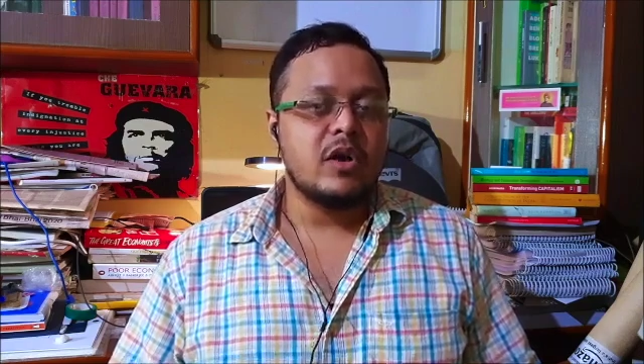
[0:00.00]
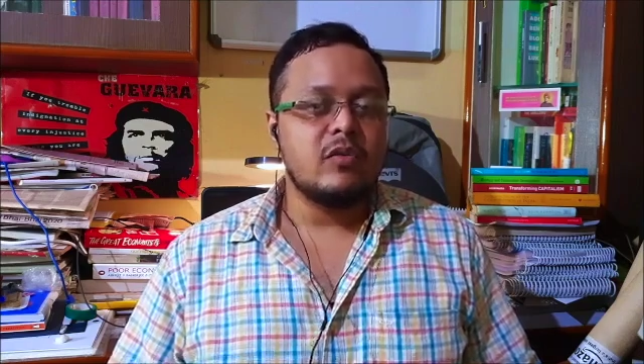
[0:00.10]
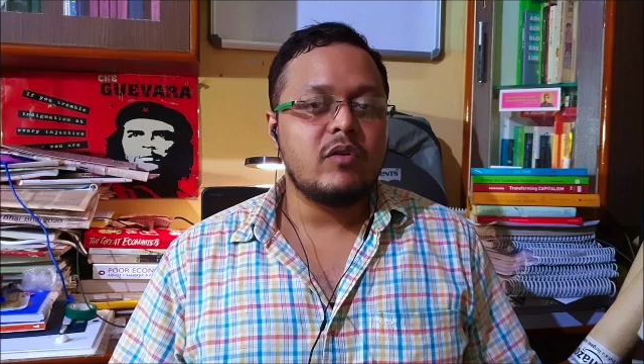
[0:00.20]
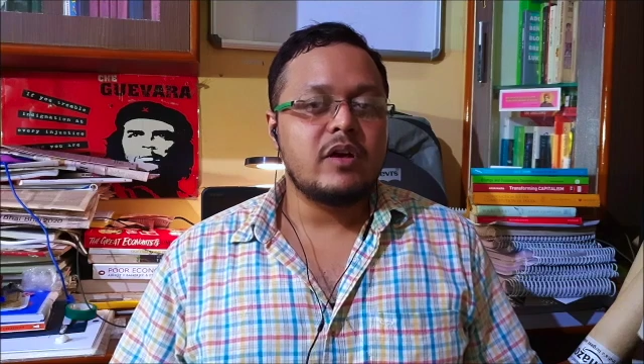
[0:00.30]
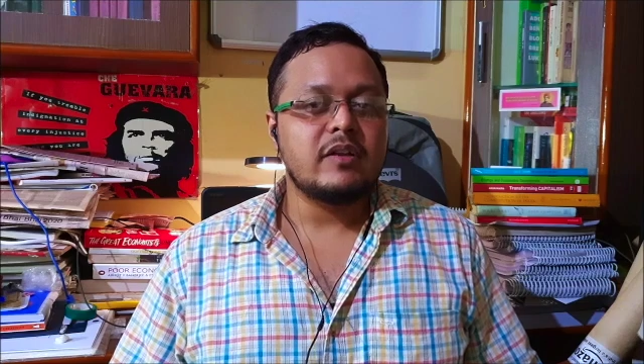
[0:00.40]

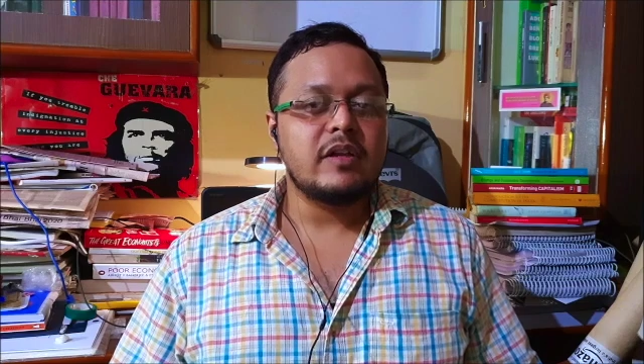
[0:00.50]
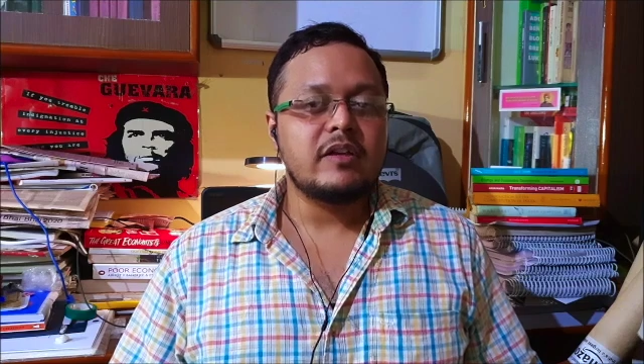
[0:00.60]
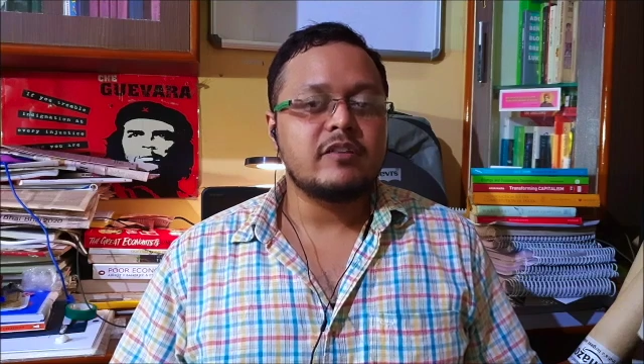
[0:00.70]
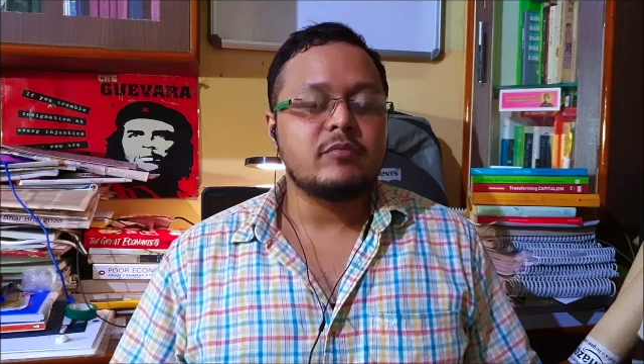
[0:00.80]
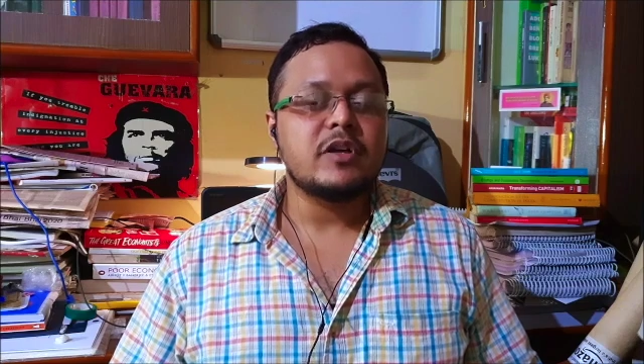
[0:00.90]
where there
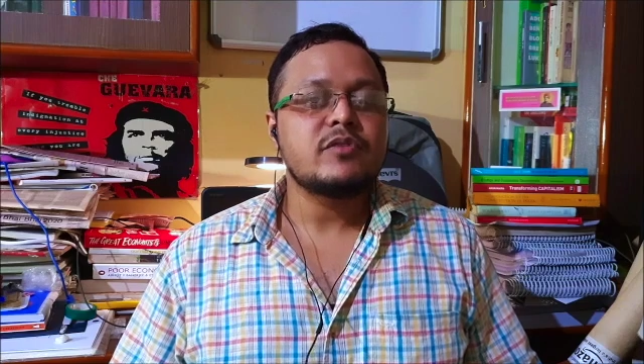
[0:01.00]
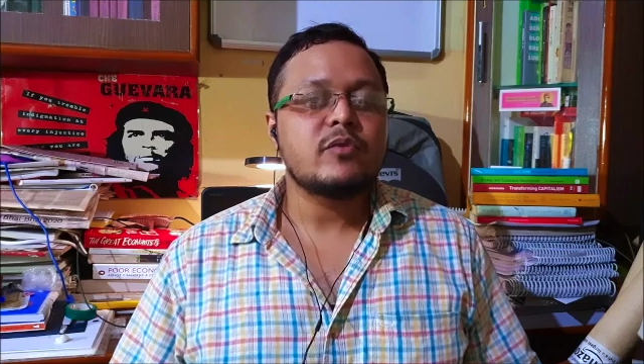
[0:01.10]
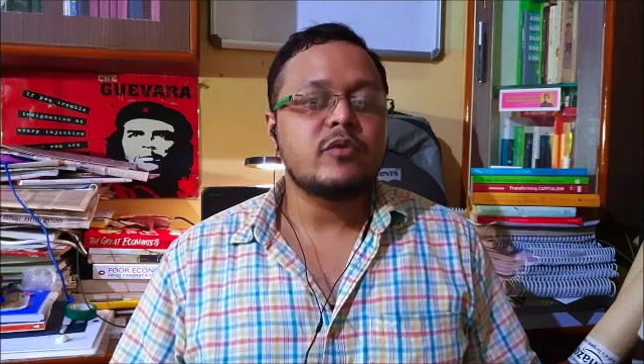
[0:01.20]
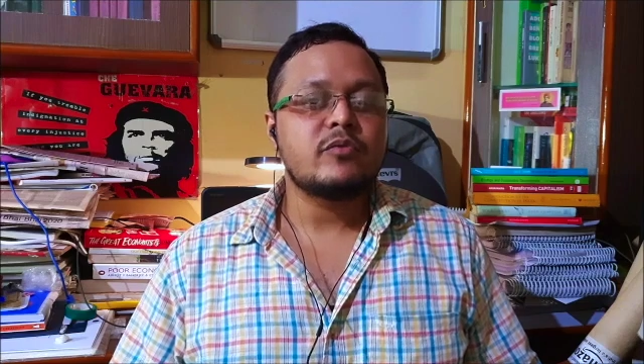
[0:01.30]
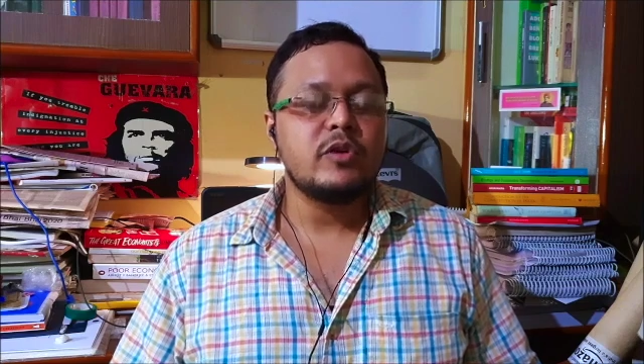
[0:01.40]
is much for
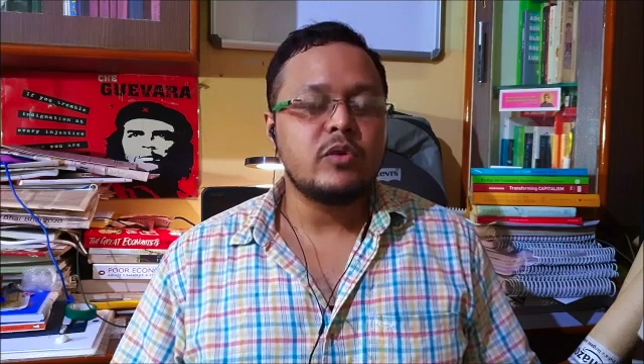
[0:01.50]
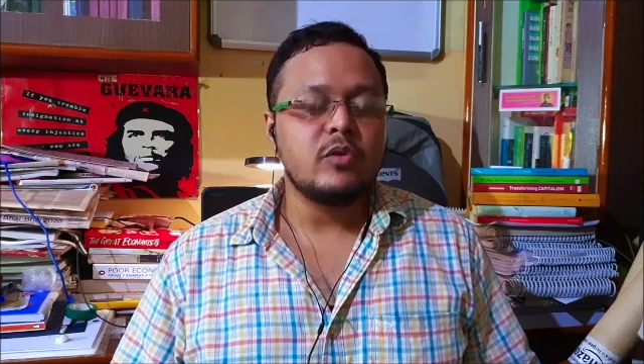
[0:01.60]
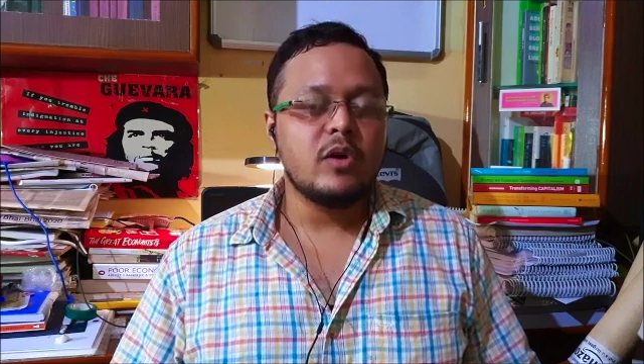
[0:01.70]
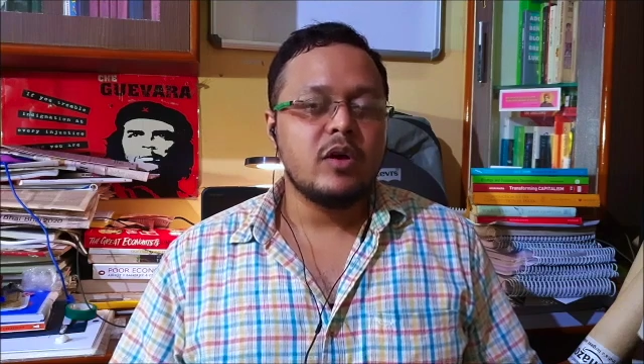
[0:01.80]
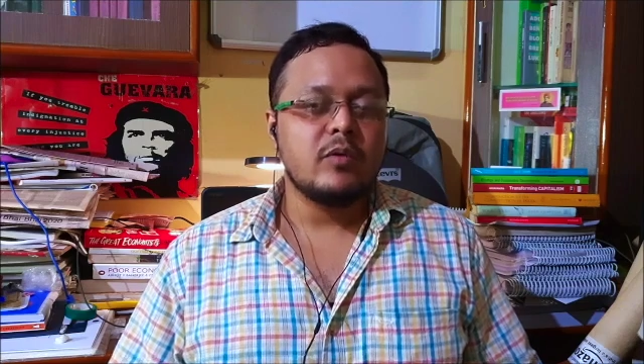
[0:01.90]
few
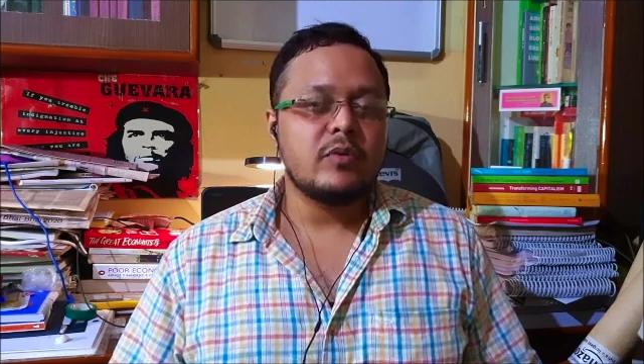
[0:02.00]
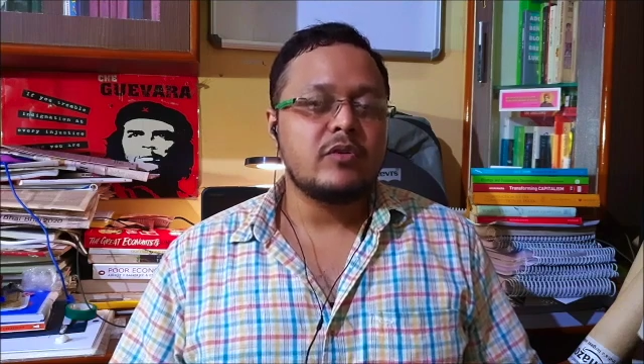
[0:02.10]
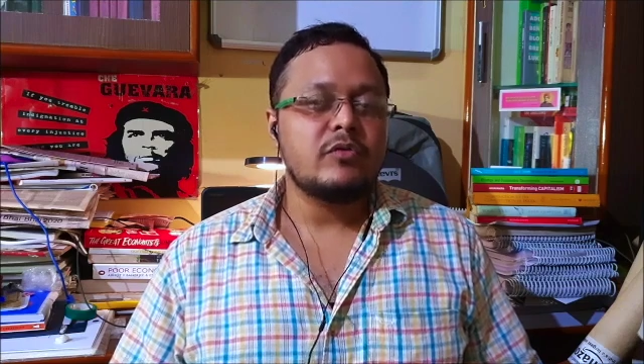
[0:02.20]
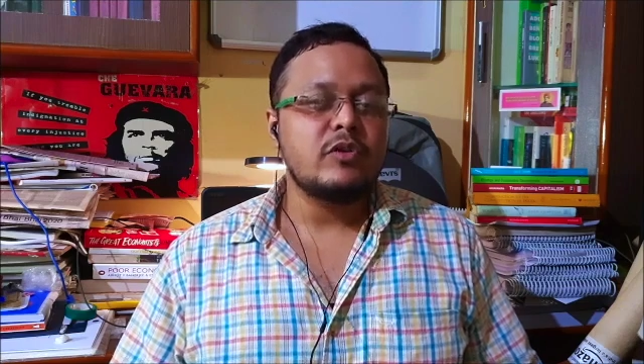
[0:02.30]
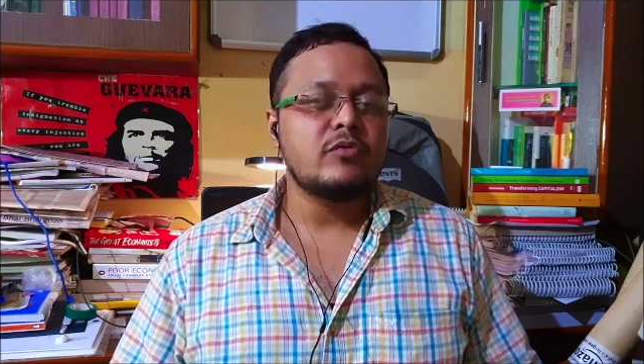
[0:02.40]
but
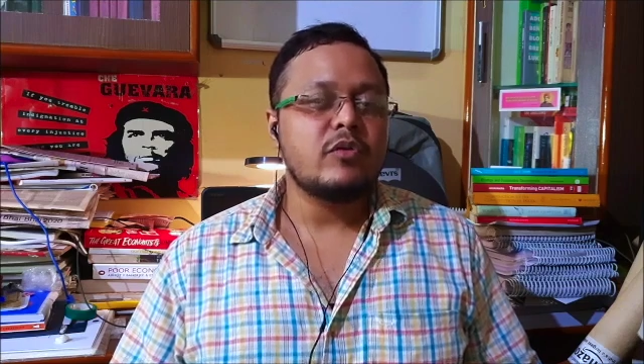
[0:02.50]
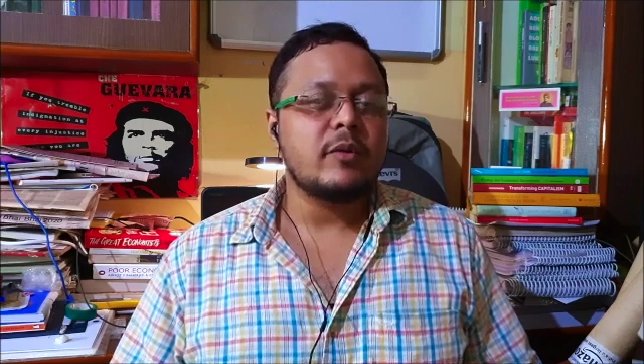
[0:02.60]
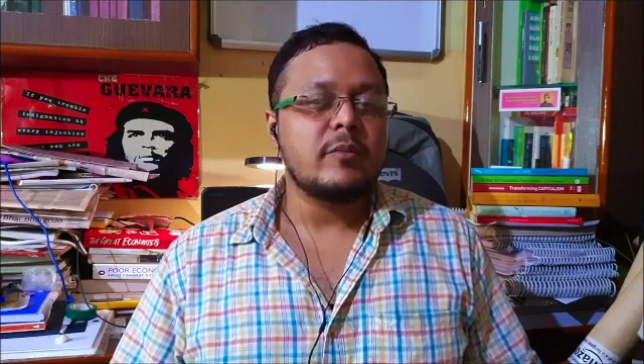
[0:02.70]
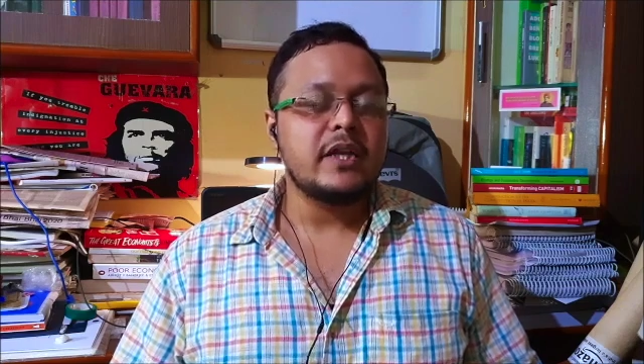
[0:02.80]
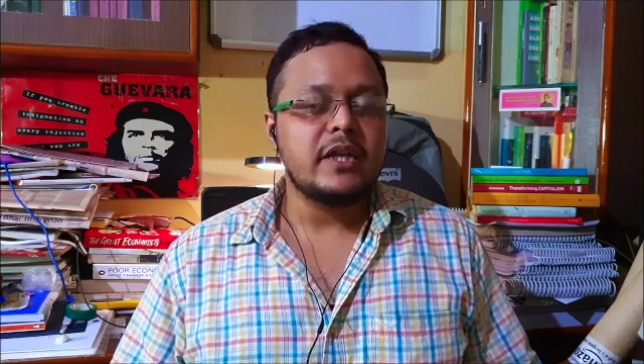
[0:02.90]
few for
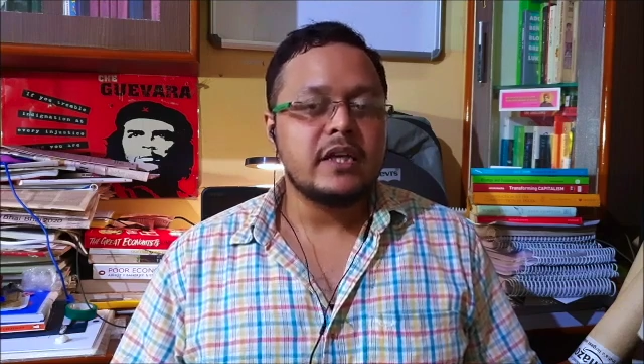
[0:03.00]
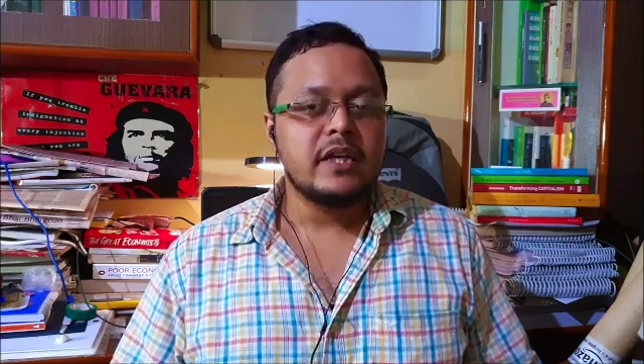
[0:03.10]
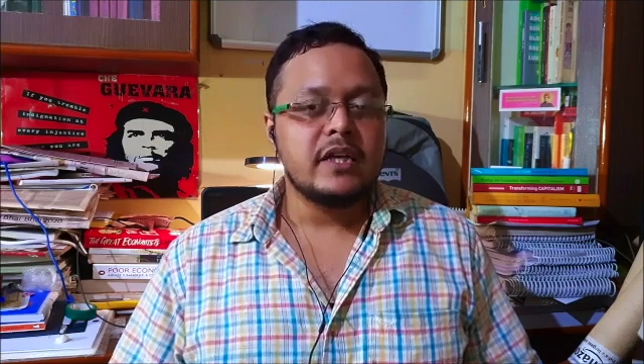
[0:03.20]
many,